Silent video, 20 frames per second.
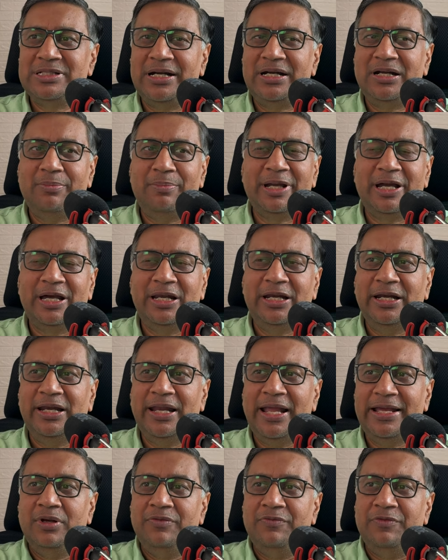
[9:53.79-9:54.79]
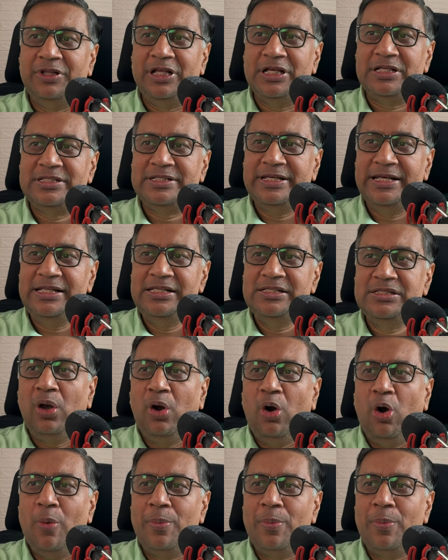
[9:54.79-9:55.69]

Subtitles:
are typically in line with the sales.